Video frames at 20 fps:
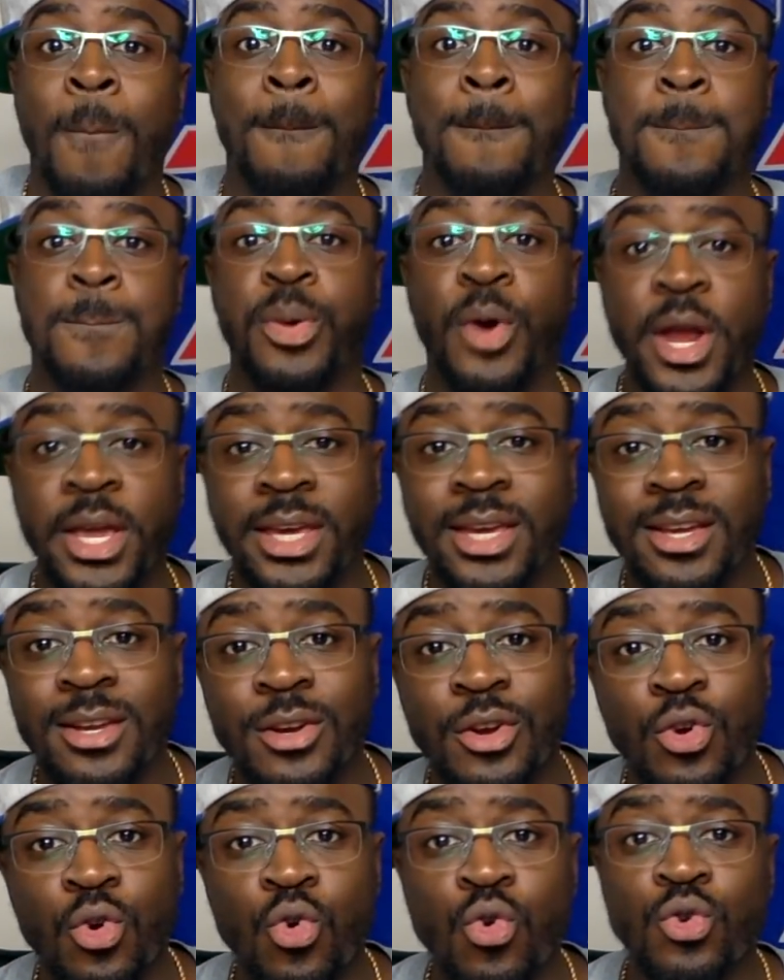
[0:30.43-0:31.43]
breaking
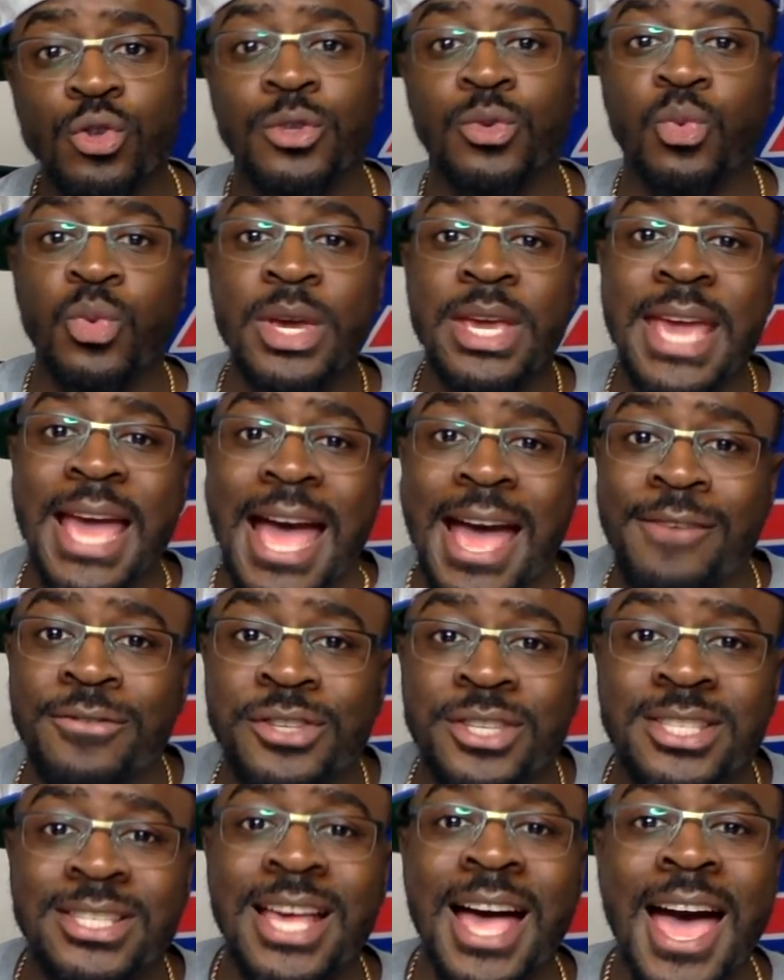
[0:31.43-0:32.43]
news, we have
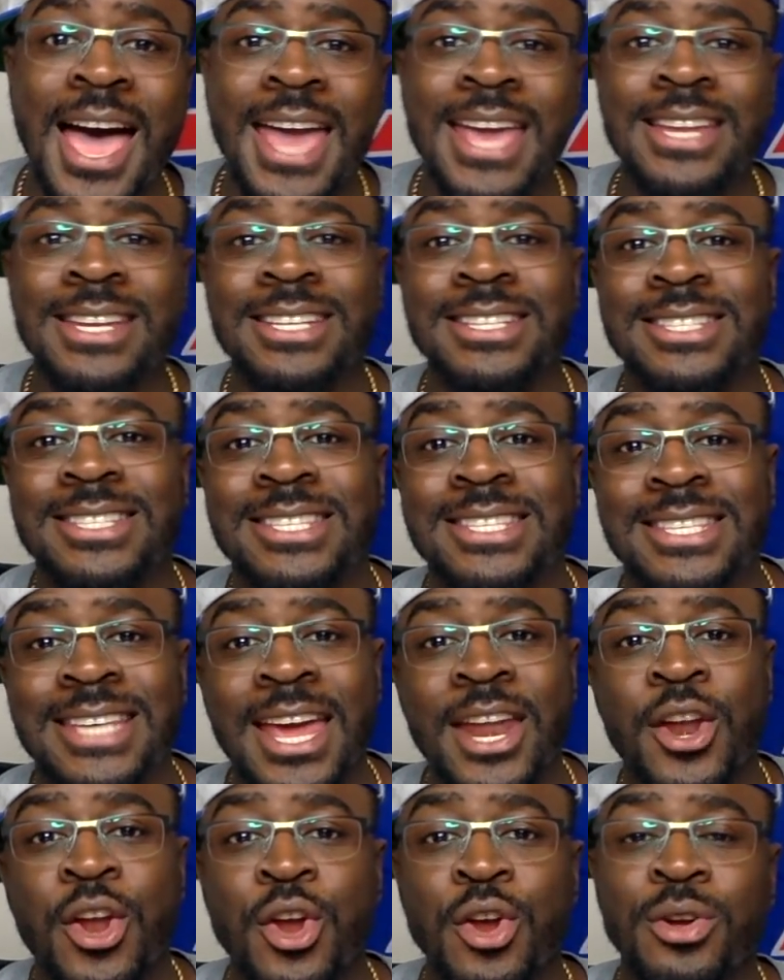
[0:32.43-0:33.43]
signed
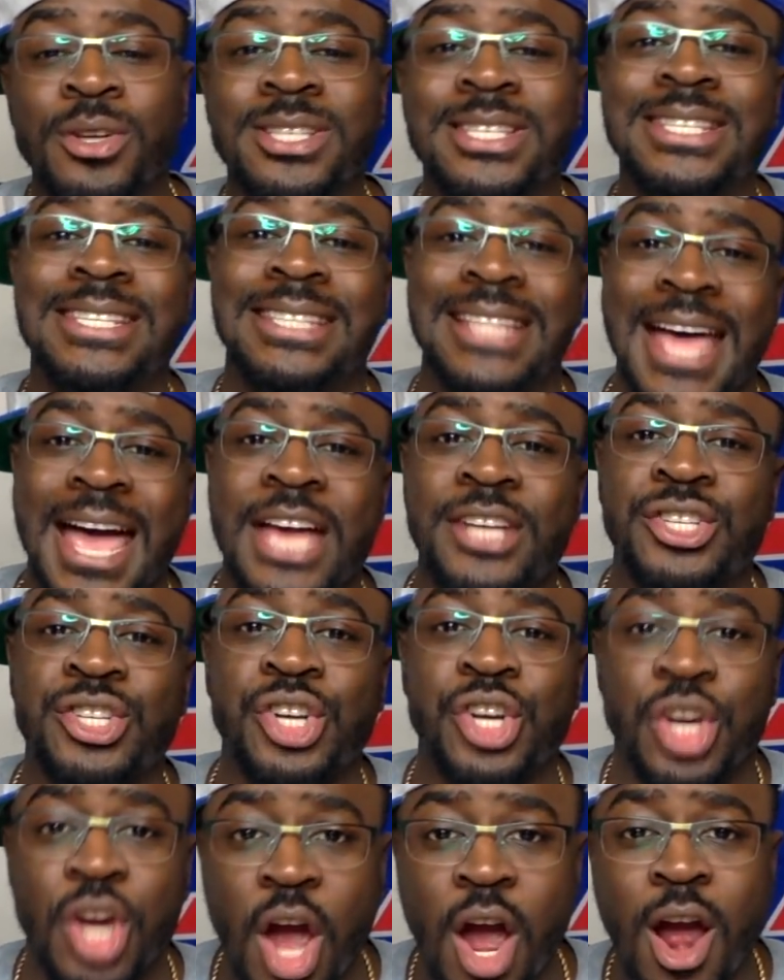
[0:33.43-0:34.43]
center slash
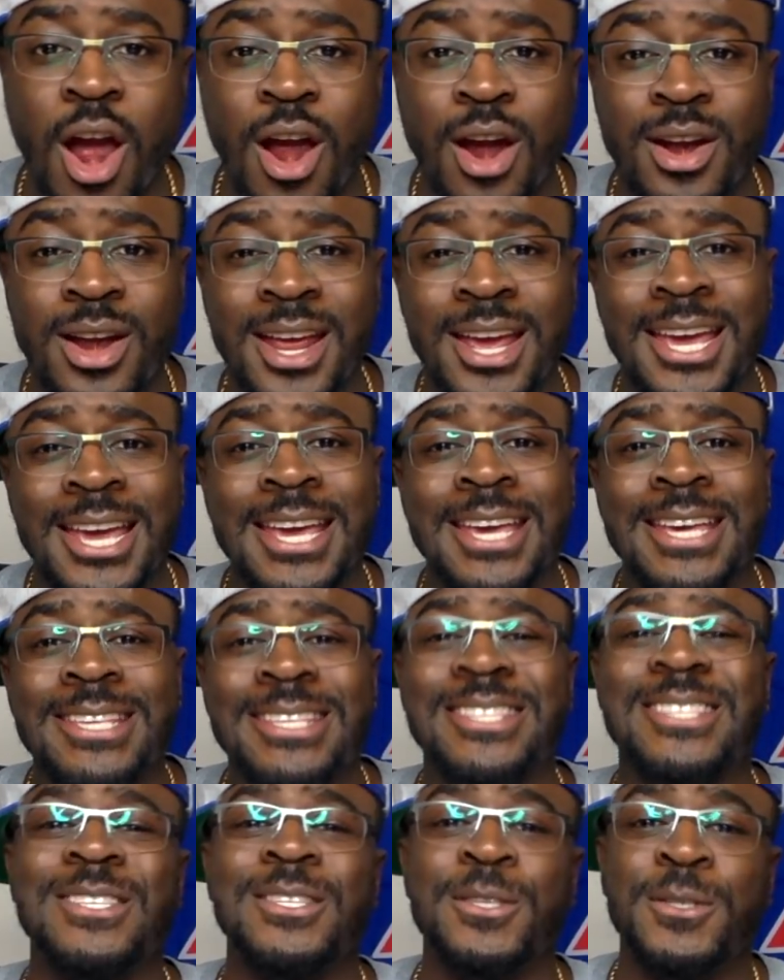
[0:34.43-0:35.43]
guard
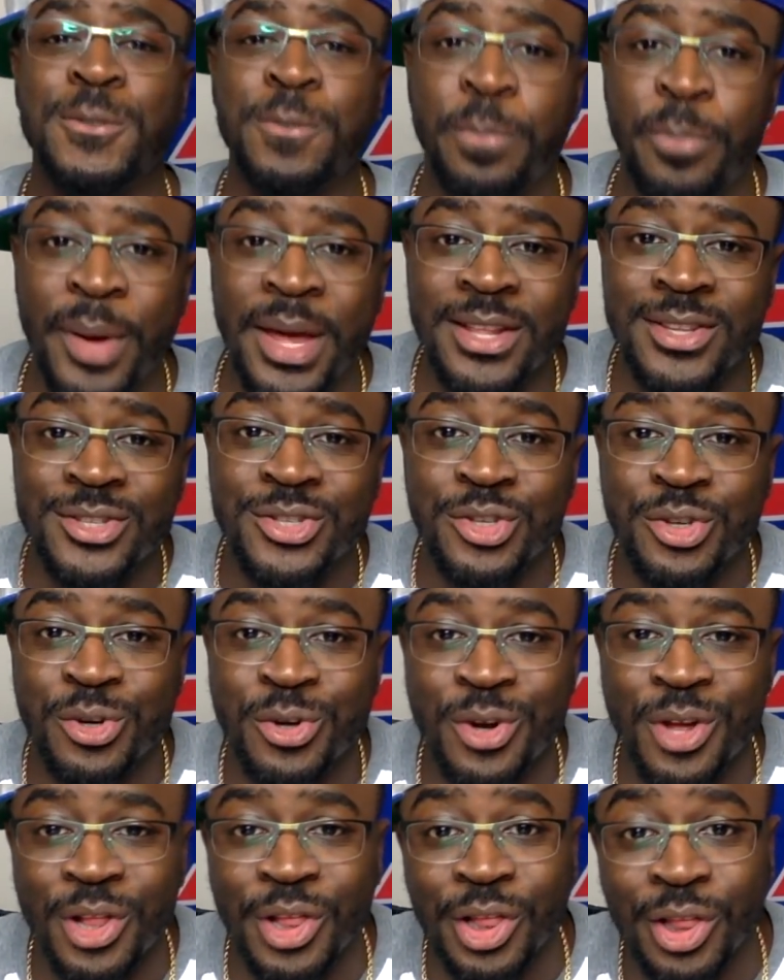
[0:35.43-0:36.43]

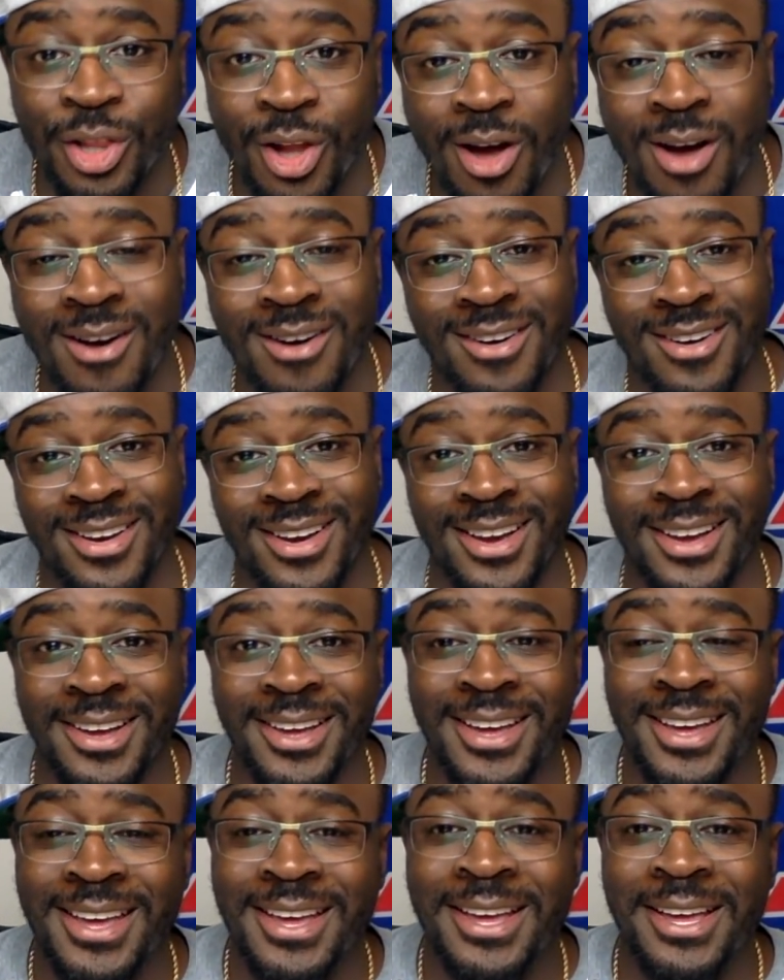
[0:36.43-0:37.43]
Spencer Long.
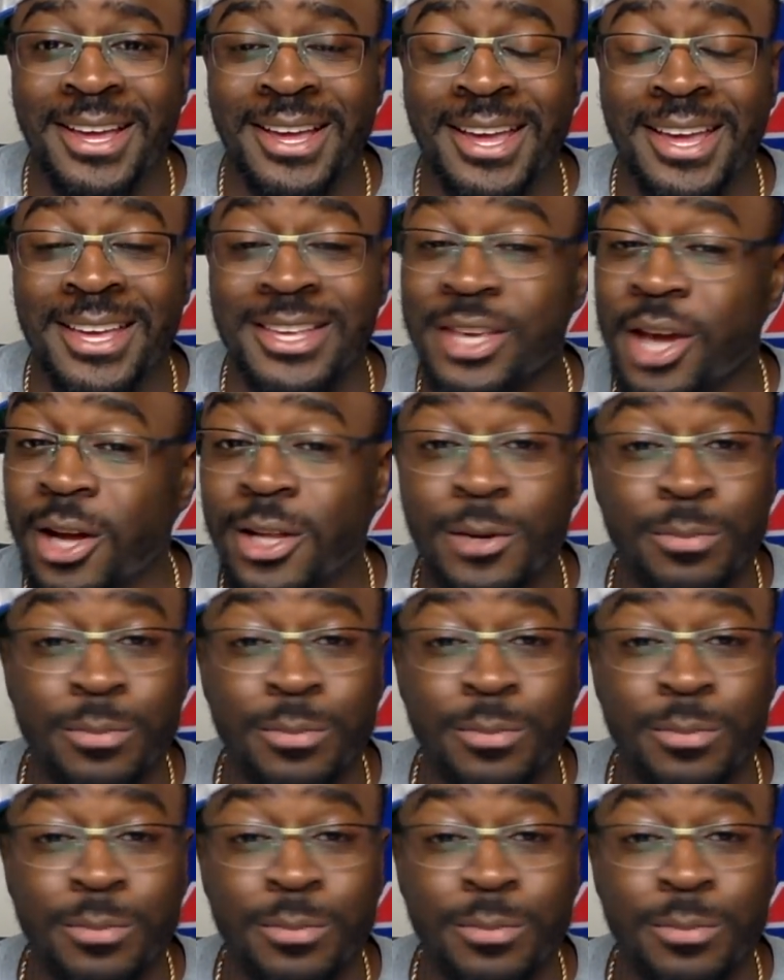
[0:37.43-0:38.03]
Y'all are